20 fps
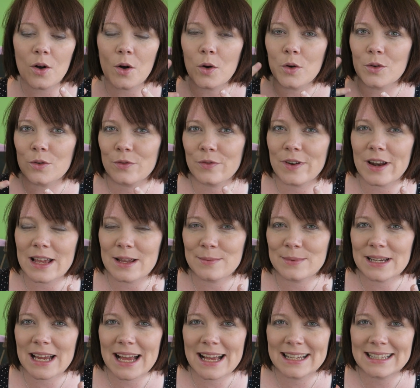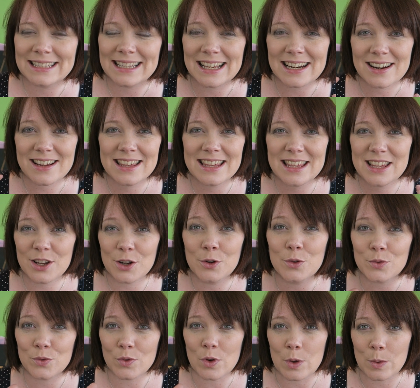on flame tests, and I think
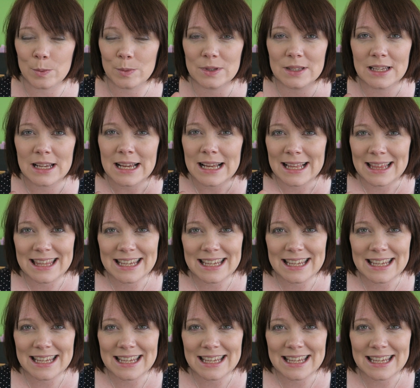groups.